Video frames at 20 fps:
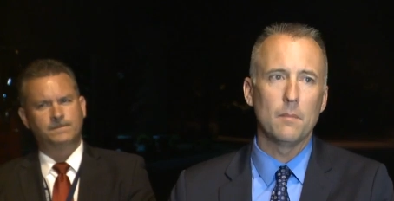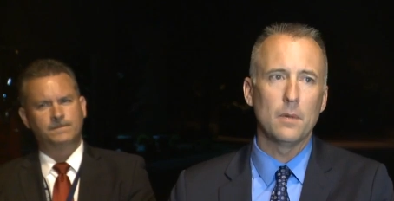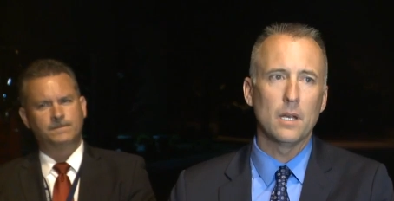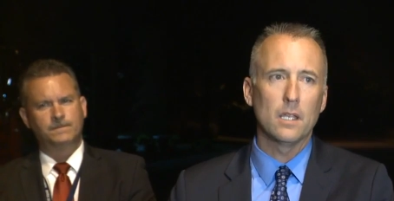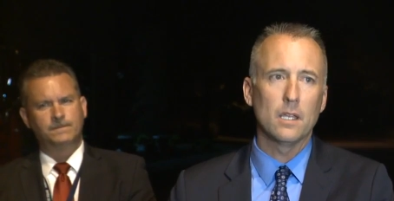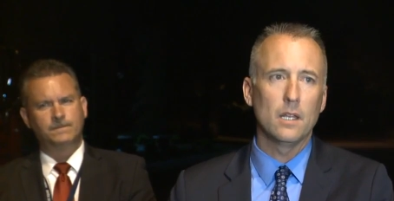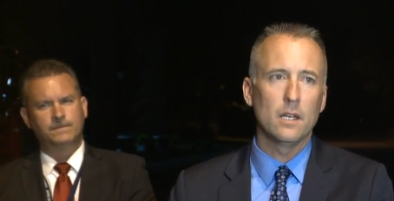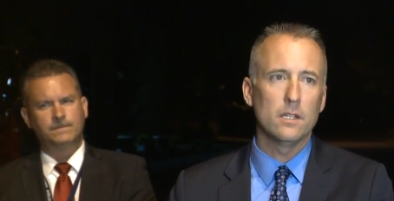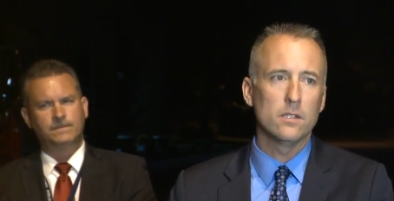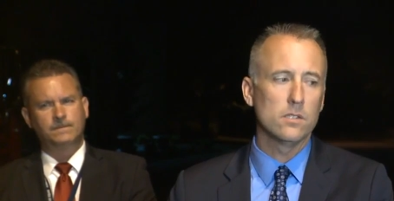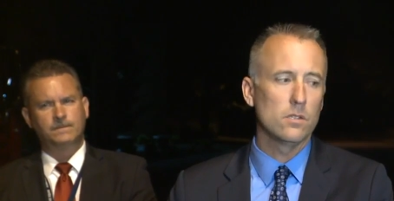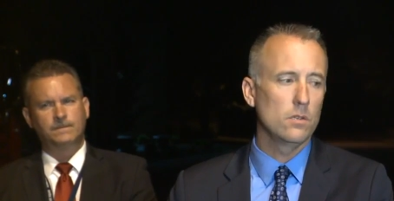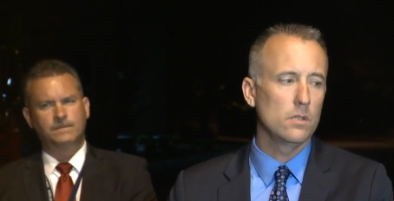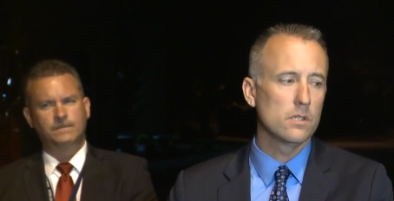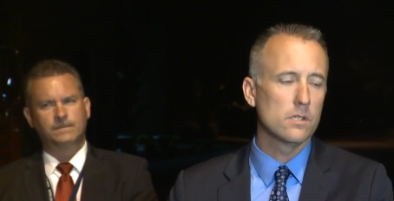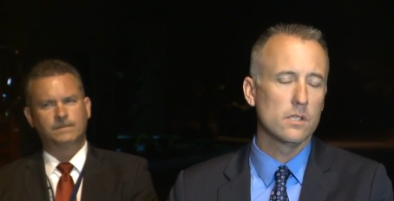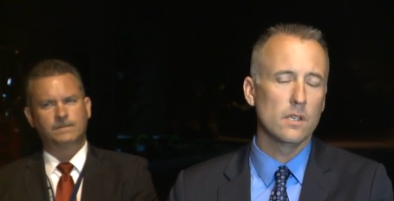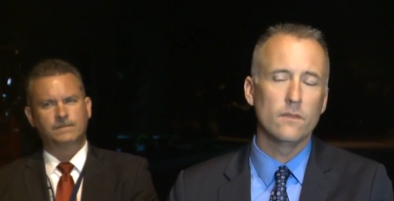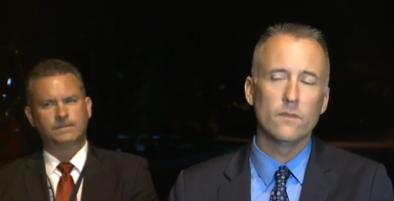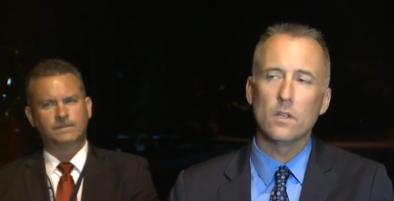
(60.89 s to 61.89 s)
Speaker 1: going to get into. Was
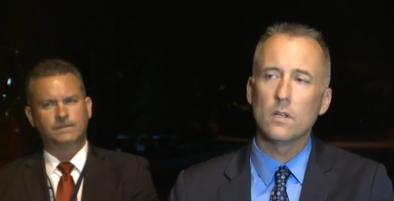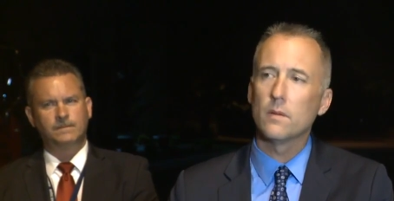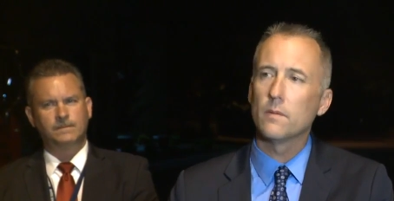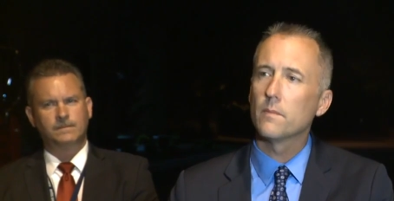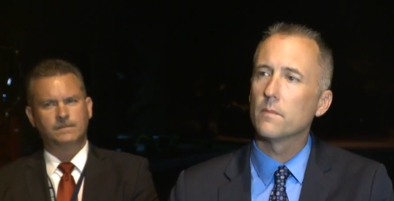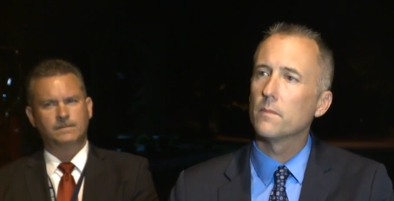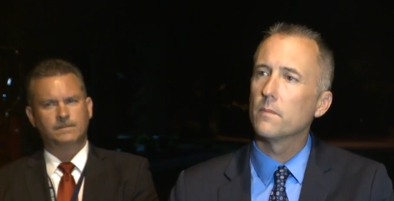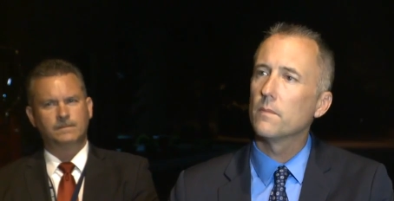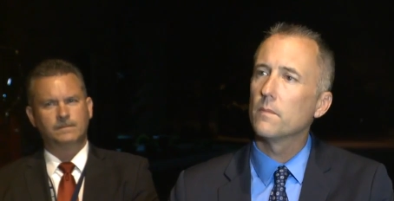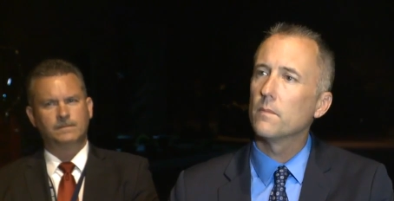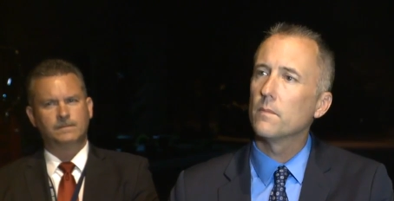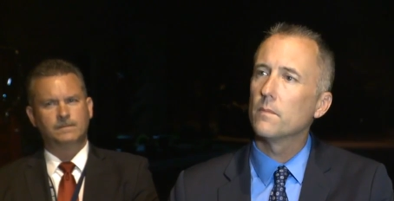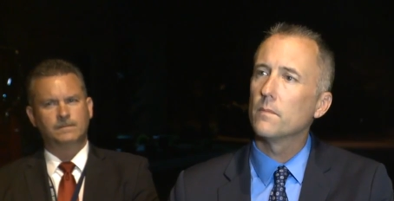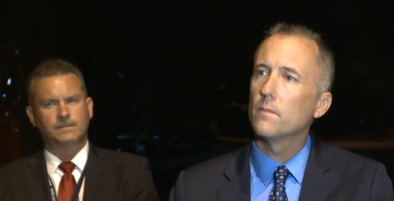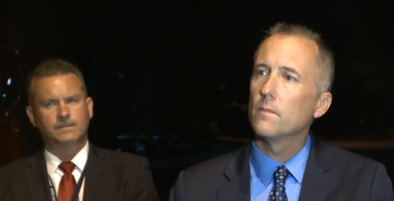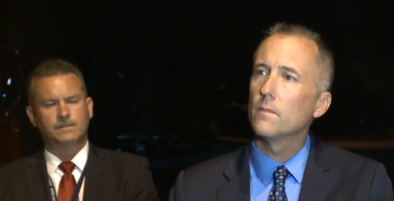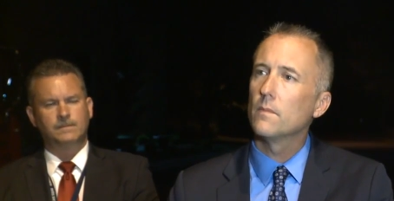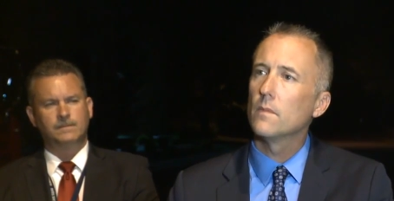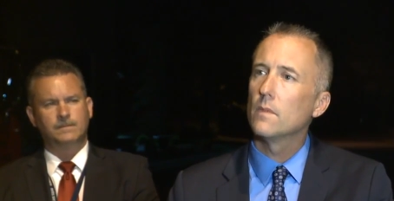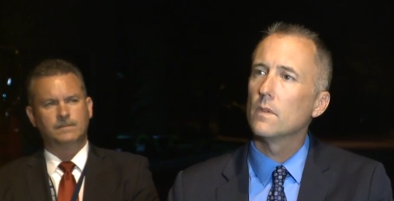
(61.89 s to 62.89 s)
there a struggle?
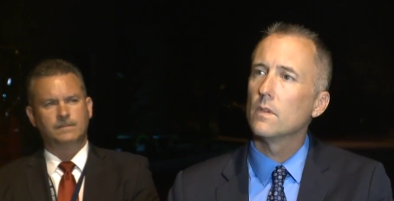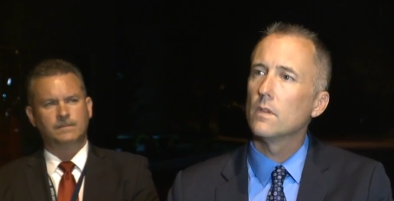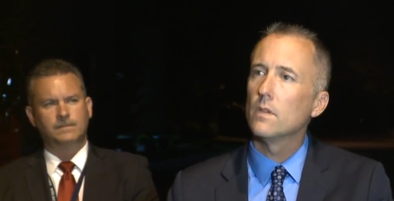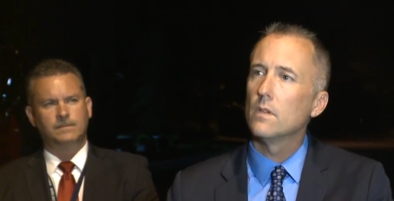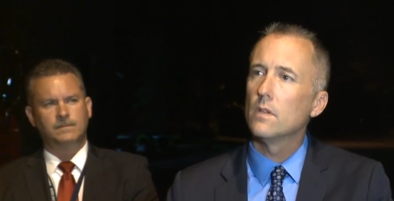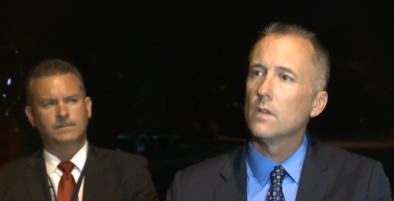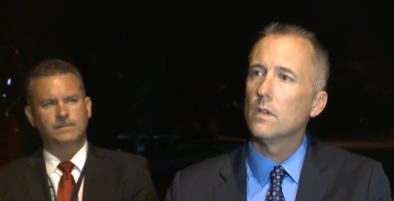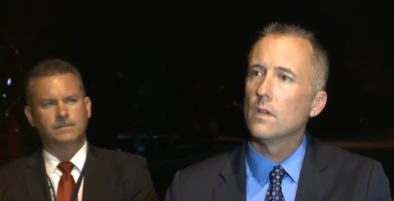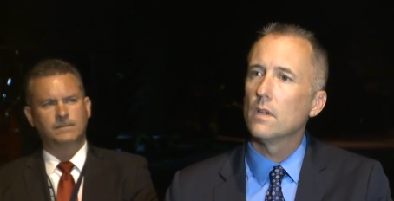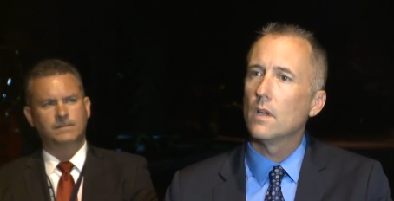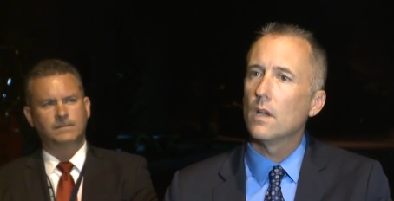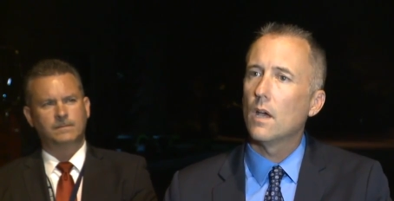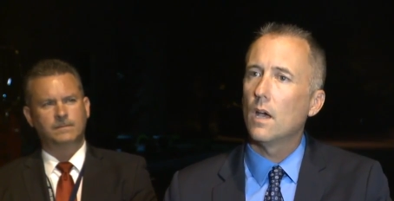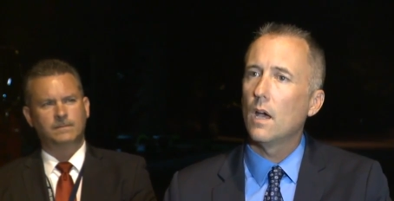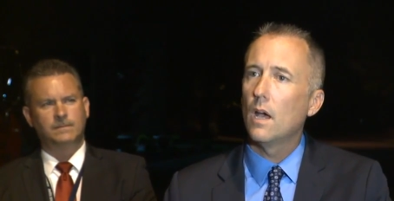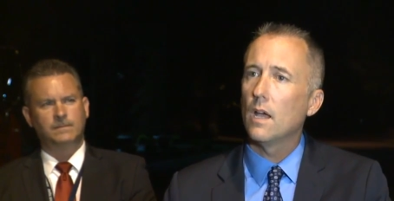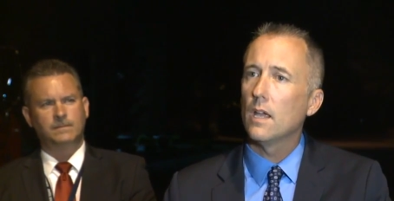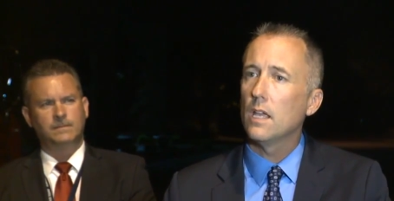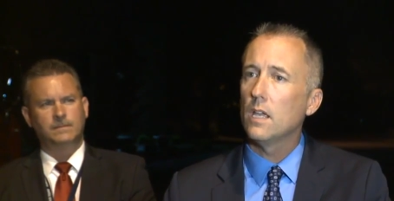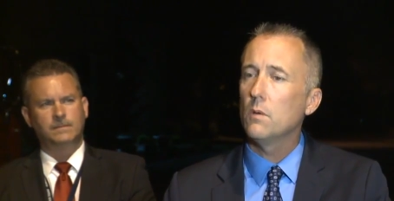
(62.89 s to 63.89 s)

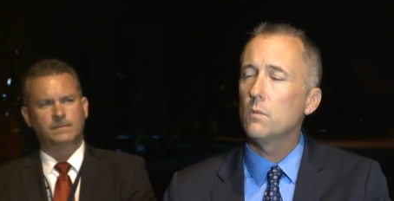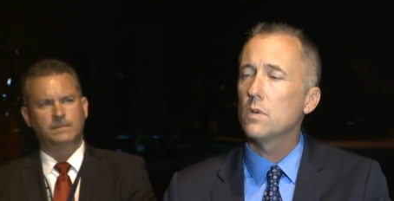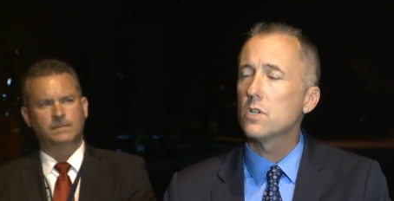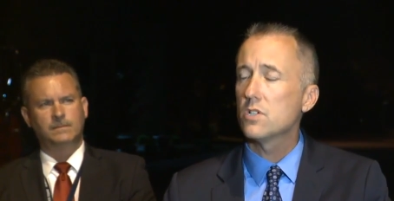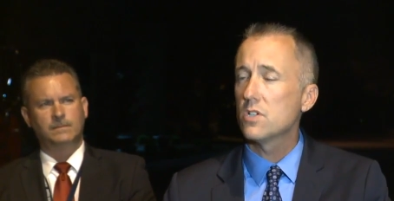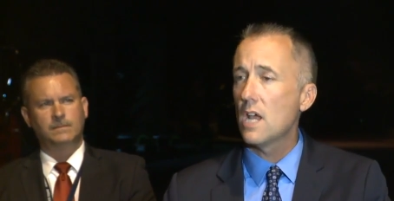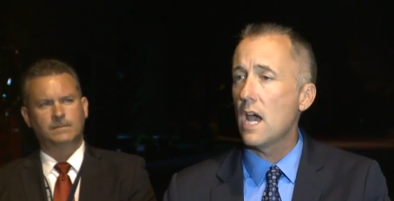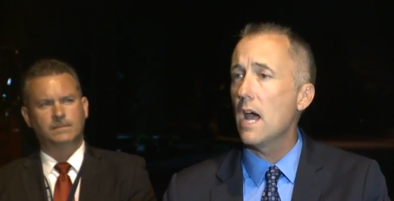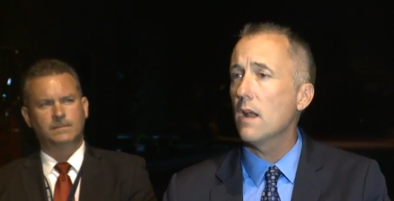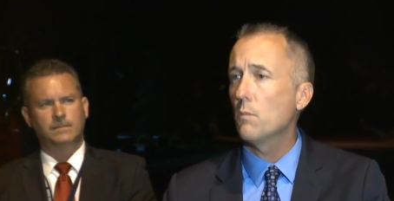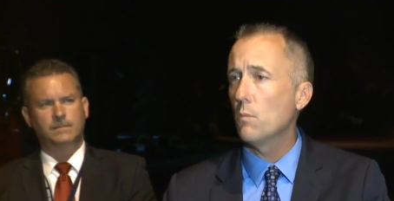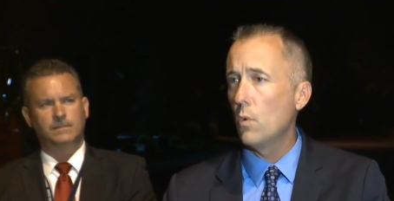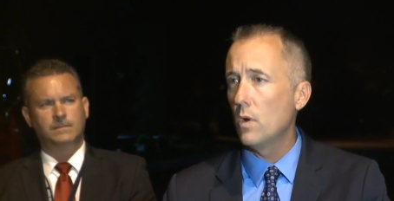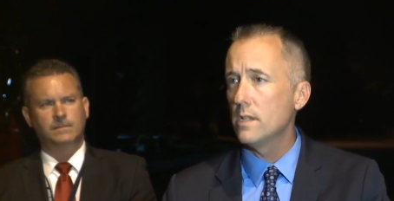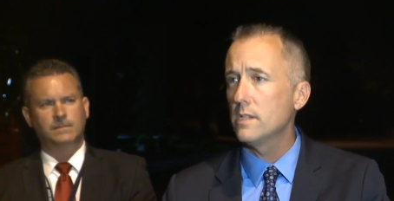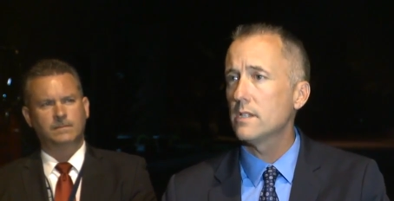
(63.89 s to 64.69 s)
Uh, he was shot one